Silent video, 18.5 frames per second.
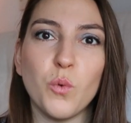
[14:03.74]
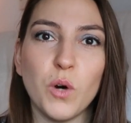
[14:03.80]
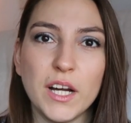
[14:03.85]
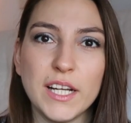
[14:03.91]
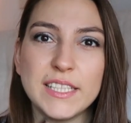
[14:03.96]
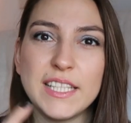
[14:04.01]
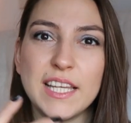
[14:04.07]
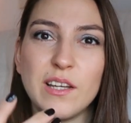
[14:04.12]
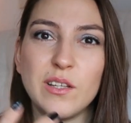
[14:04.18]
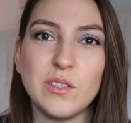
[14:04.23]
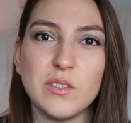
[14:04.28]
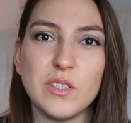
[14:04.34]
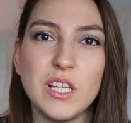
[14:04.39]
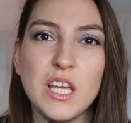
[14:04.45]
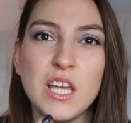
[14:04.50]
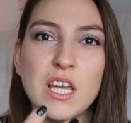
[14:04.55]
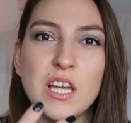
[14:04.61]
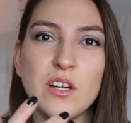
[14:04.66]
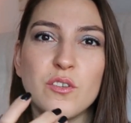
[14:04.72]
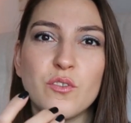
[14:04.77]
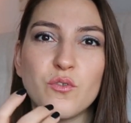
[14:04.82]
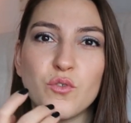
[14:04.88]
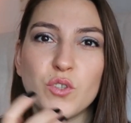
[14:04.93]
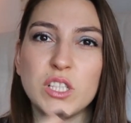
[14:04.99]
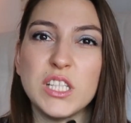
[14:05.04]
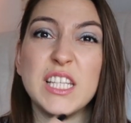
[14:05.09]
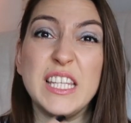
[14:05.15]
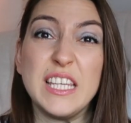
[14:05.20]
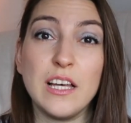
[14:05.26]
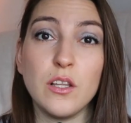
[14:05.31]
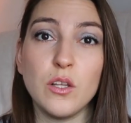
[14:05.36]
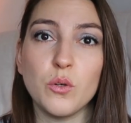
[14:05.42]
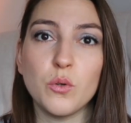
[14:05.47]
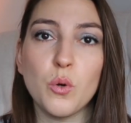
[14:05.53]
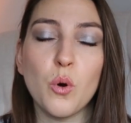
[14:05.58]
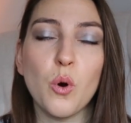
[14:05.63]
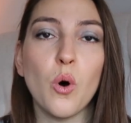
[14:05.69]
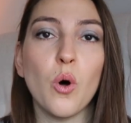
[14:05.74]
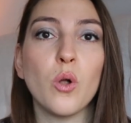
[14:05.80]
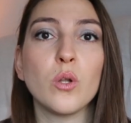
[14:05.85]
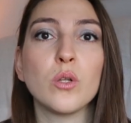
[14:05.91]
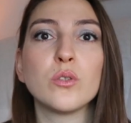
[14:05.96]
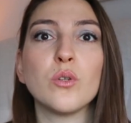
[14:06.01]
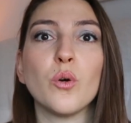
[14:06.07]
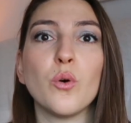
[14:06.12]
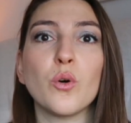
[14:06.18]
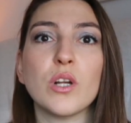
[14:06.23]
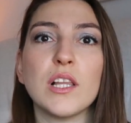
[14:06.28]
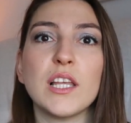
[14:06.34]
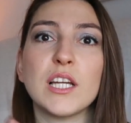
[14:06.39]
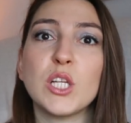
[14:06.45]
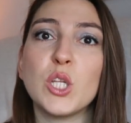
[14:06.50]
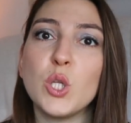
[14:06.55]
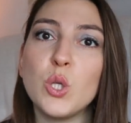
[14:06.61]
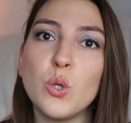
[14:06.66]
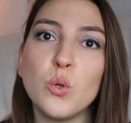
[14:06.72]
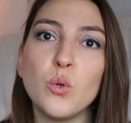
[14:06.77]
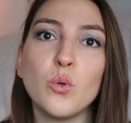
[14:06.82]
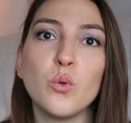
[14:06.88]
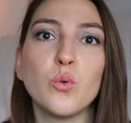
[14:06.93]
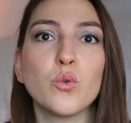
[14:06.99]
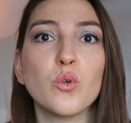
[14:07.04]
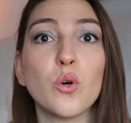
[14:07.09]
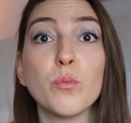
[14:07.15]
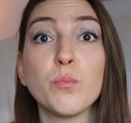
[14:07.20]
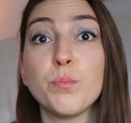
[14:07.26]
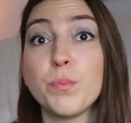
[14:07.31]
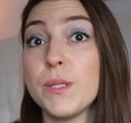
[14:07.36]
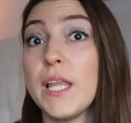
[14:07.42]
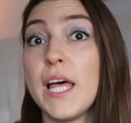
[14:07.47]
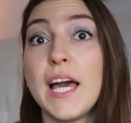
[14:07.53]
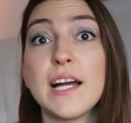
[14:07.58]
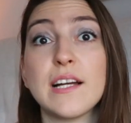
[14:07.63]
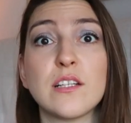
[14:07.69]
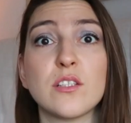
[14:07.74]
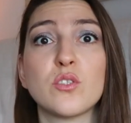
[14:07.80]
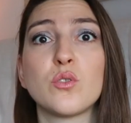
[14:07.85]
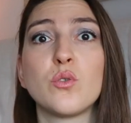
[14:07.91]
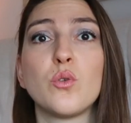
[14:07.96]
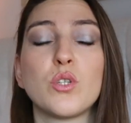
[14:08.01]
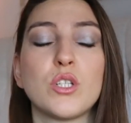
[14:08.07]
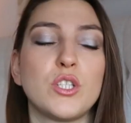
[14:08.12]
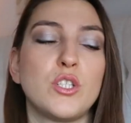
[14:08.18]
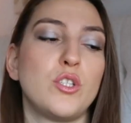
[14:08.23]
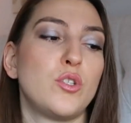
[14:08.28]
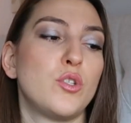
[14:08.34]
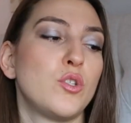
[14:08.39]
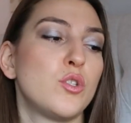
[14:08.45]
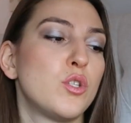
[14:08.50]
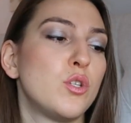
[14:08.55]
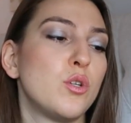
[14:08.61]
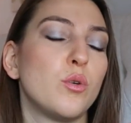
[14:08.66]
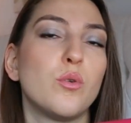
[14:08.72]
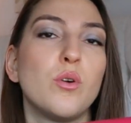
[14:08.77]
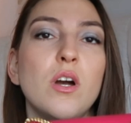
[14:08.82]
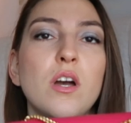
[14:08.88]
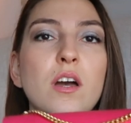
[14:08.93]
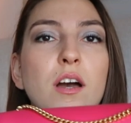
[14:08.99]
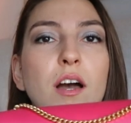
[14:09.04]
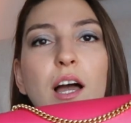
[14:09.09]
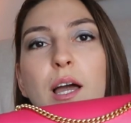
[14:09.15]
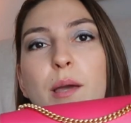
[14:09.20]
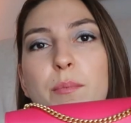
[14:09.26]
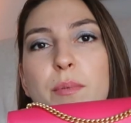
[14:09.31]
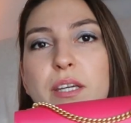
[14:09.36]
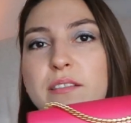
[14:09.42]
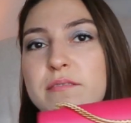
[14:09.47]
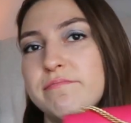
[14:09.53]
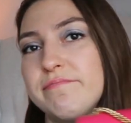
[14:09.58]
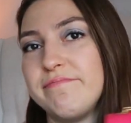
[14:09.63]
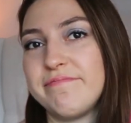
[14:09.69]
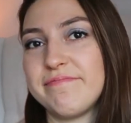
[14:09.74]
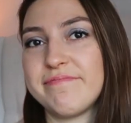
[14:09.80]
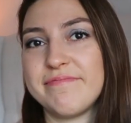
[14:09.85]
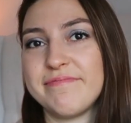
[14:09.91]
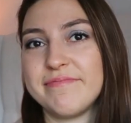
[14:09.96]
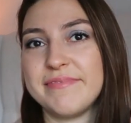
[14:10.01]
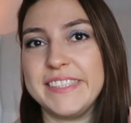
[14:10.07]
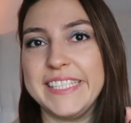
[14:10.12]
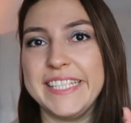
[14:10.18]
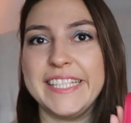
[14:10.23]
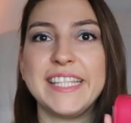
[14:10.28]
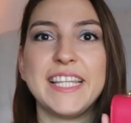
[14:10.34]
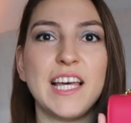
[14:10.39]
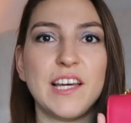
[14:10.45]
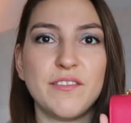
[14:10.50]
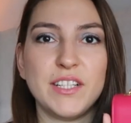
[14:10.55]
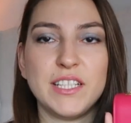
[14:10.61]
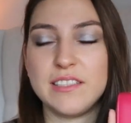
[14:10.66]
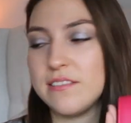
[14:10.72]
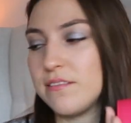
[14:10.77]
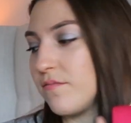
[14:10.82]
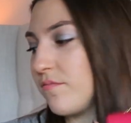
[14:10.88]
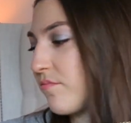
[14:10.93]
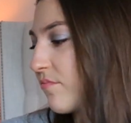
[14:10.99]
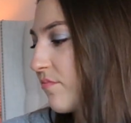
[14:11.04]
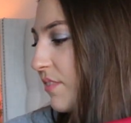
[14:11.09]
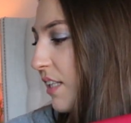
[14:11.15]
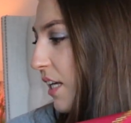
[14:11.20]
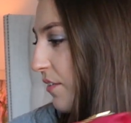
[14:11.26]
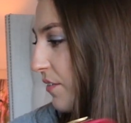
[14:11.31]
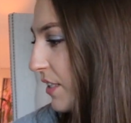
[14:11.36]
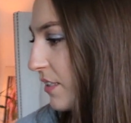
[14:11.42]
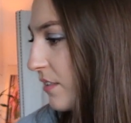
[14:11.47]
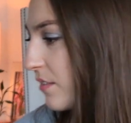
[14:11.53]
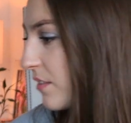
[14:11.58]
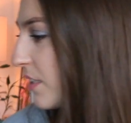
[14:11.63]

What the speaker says: white and really yellow gold, or like nude or black is gorgeous too. I mean, love it, love it.